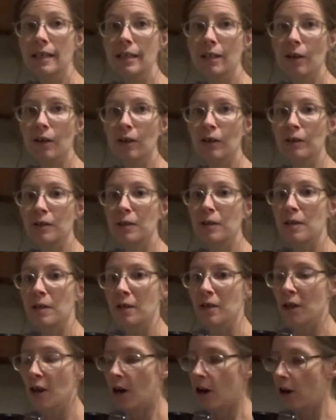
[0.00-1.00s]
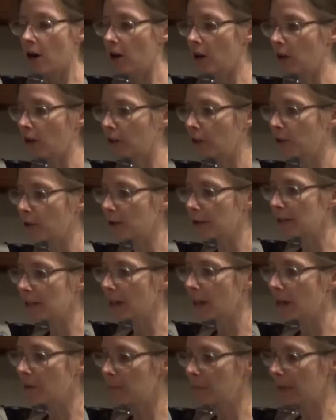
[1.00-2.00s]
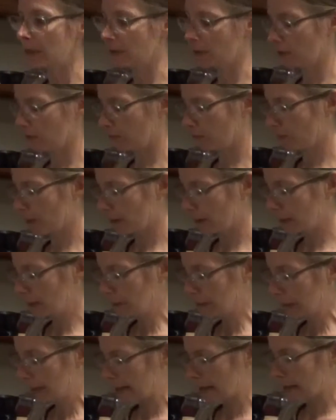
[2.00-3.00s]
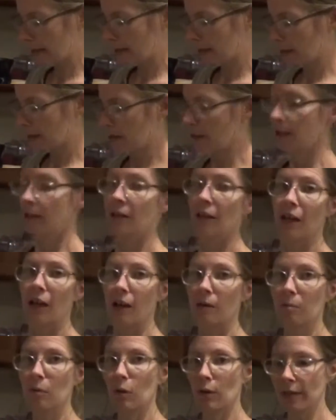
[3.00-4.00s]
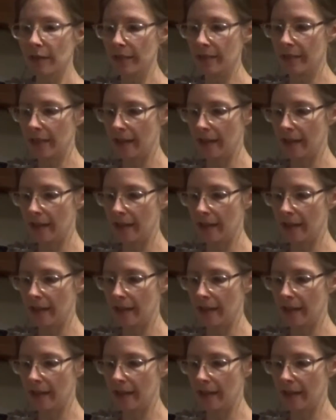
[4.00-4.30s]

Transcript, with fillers: are all cooked up in the frying pan. I'm going to